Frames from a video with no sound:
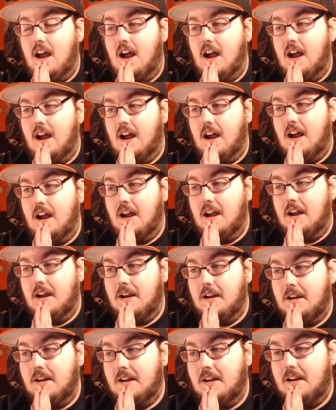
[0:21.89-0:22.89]

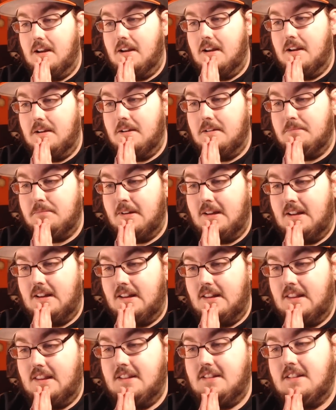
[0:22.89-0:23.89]
But
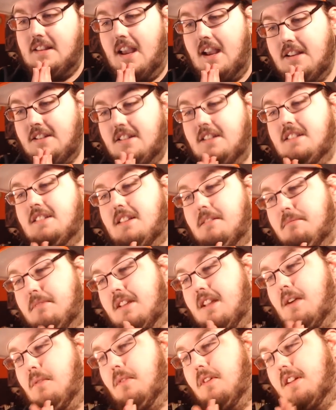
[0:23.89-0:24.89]
this is actually
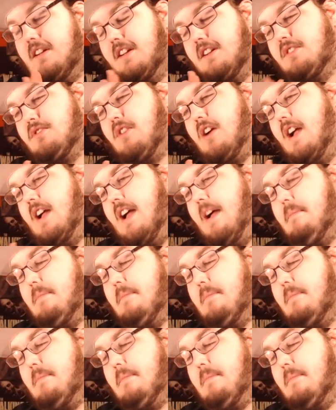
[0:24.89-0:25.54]
something I wanted to try.